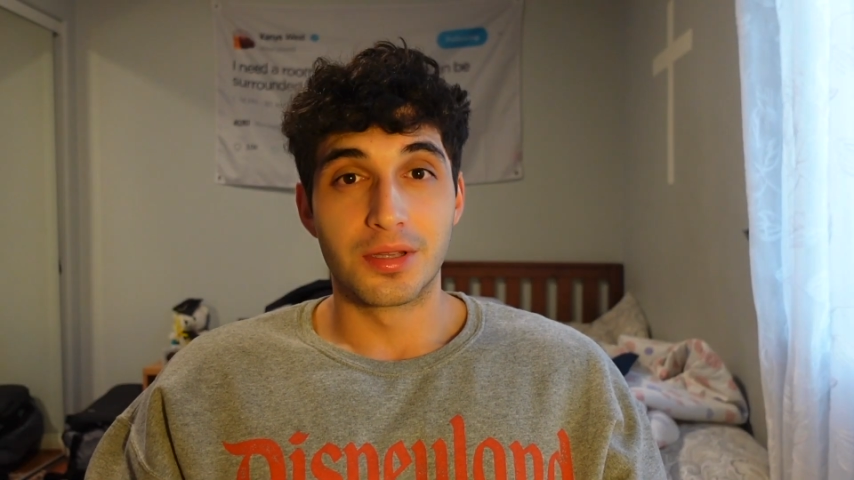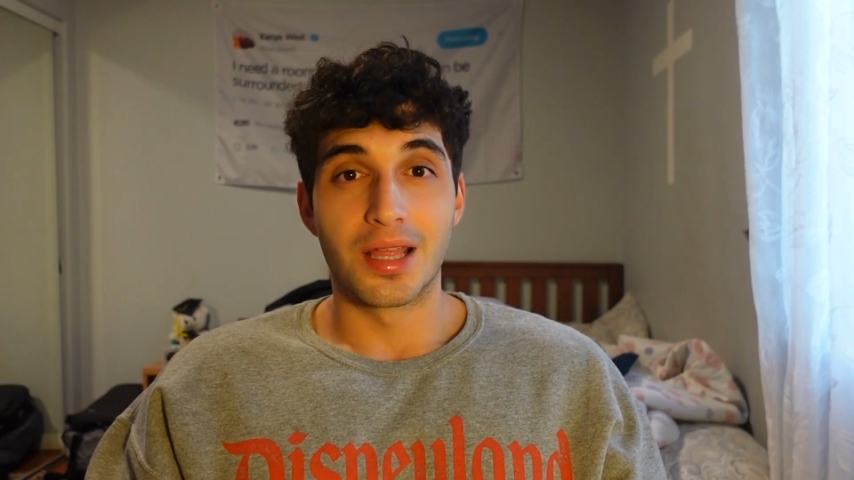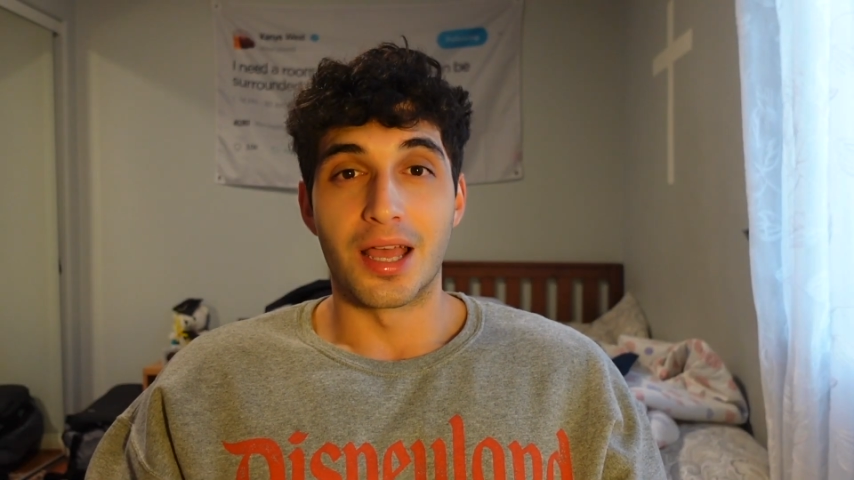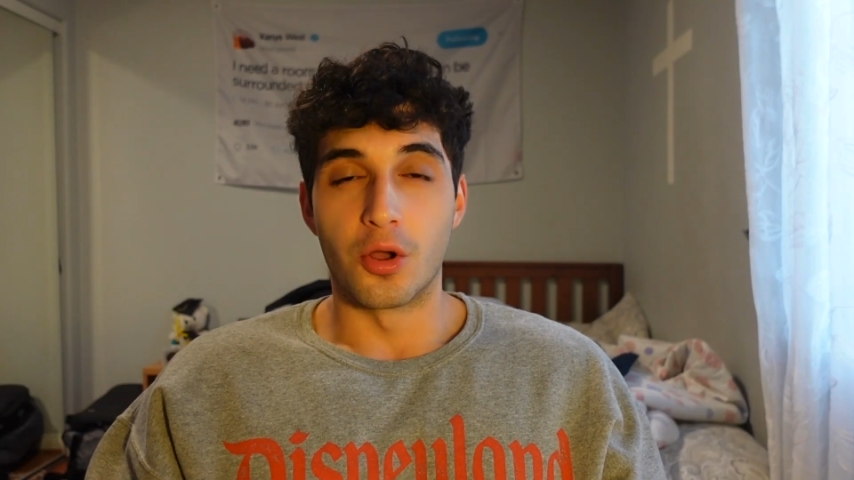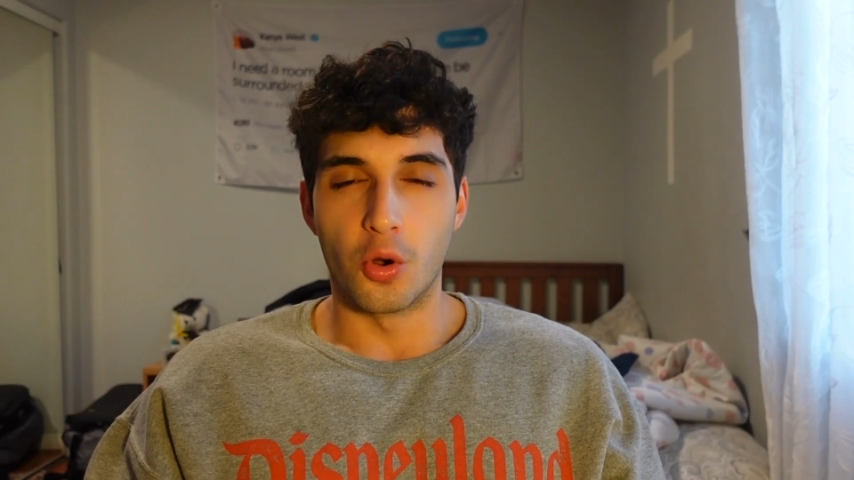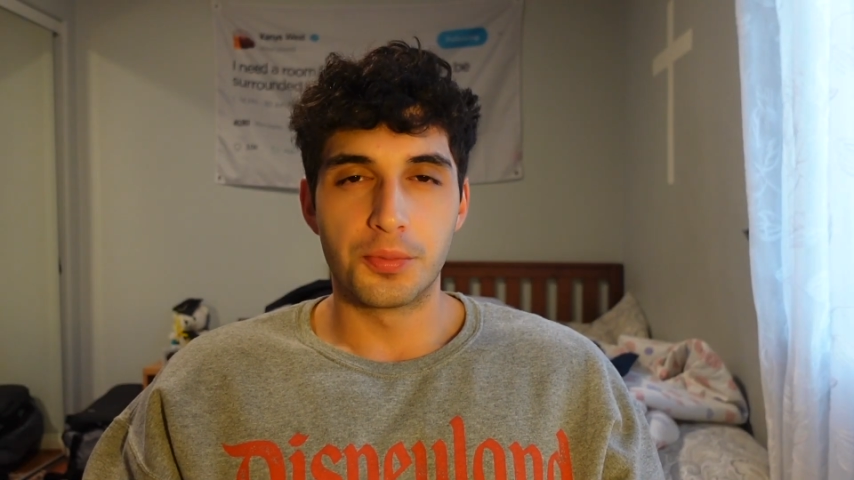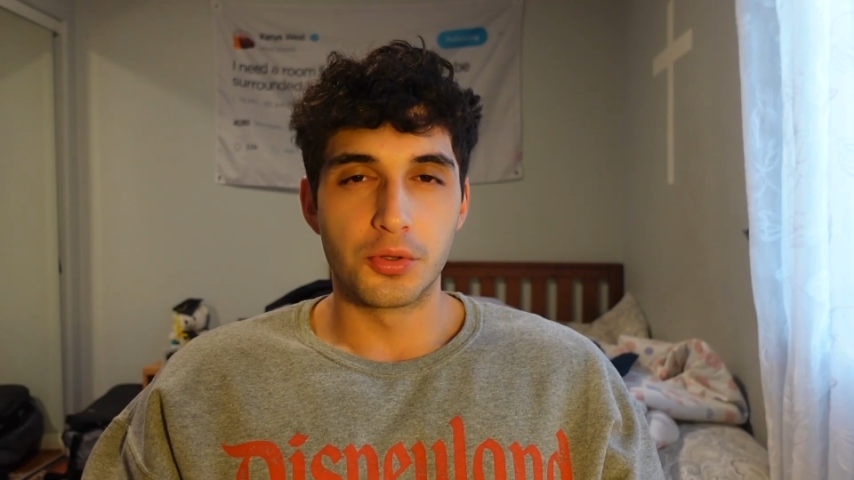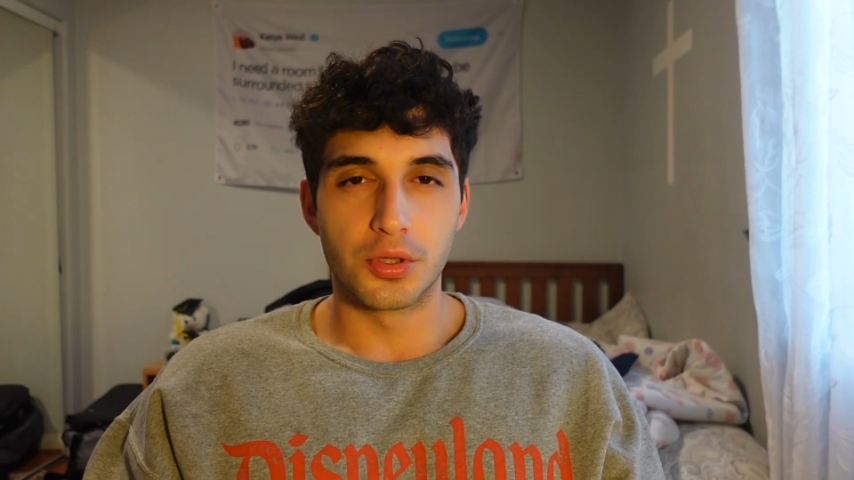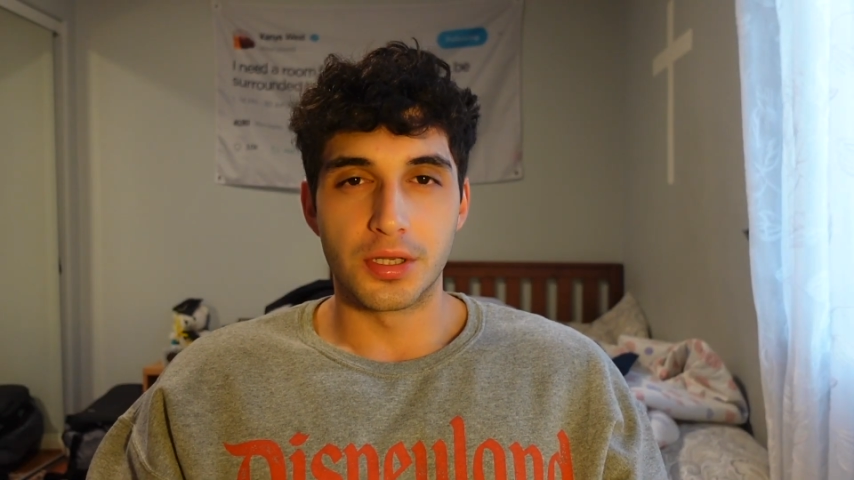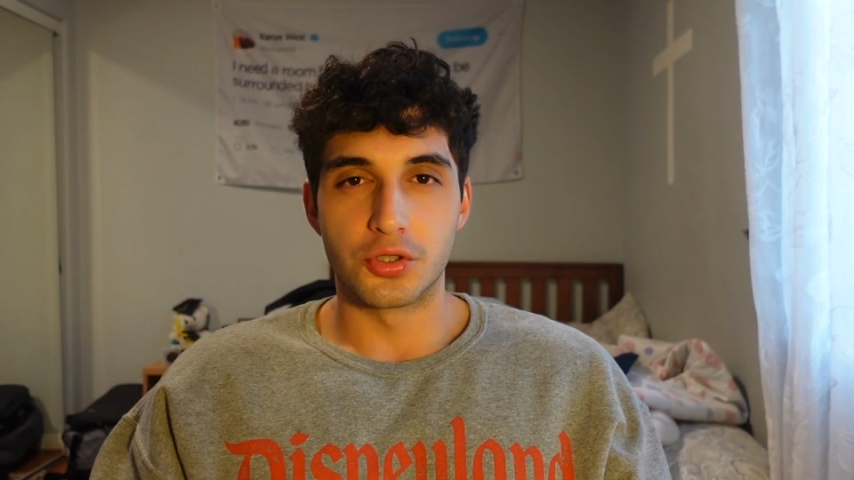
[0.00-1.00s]
I hope you
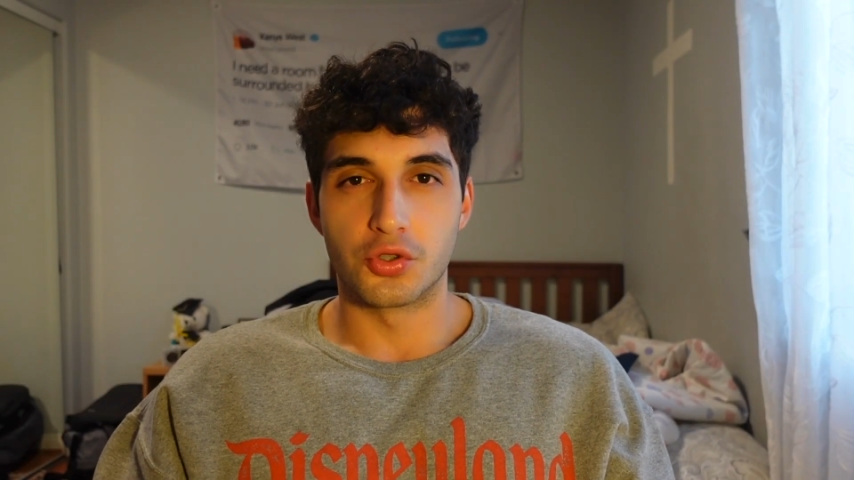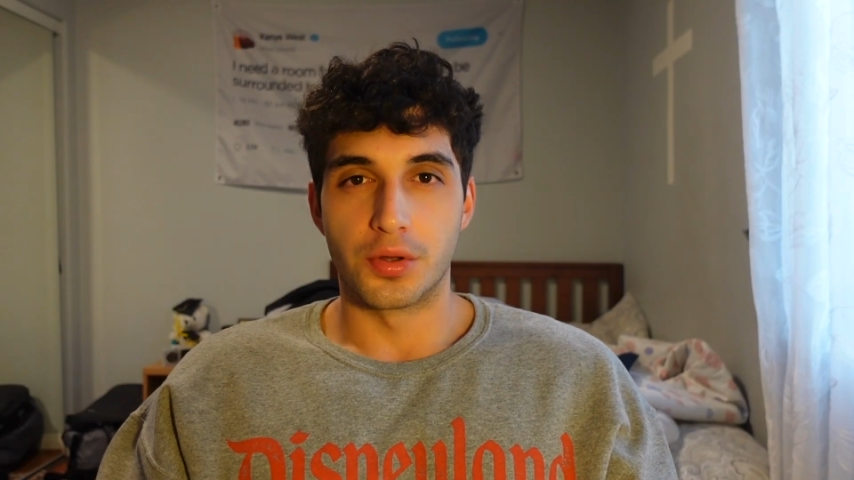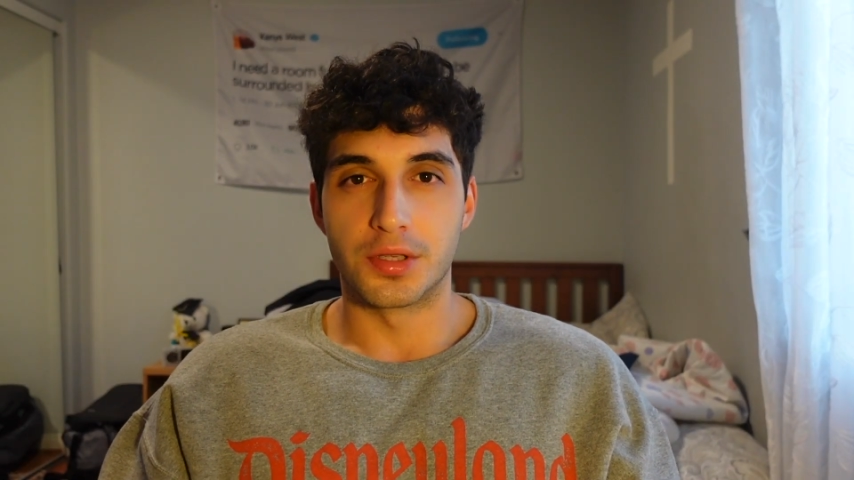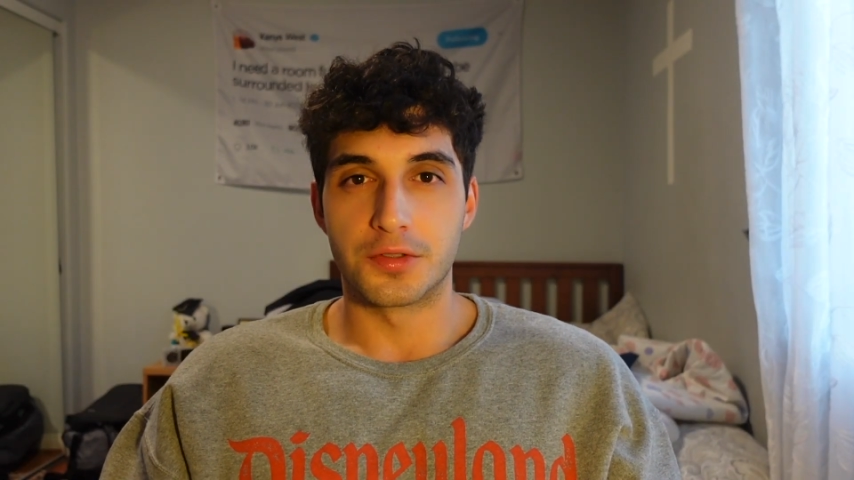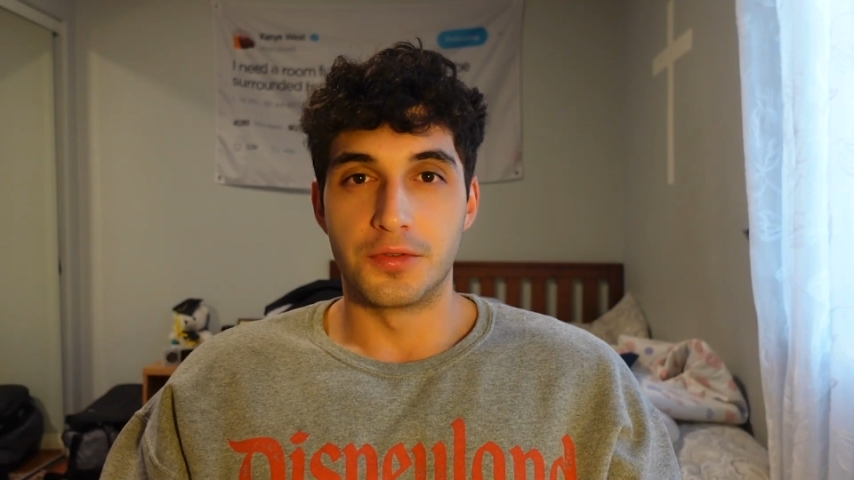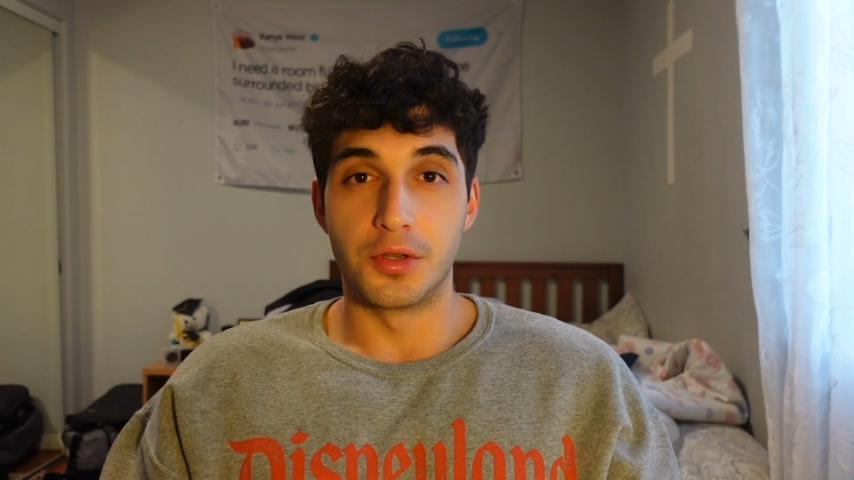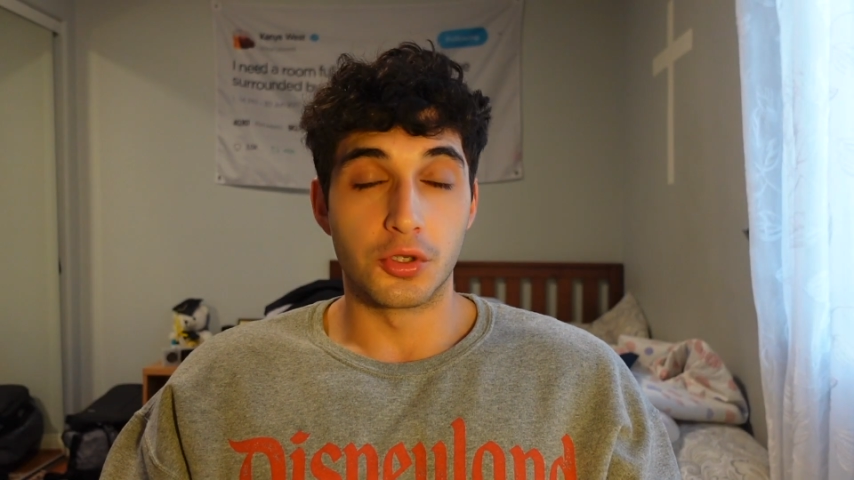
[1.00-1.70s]
did enjoy this video.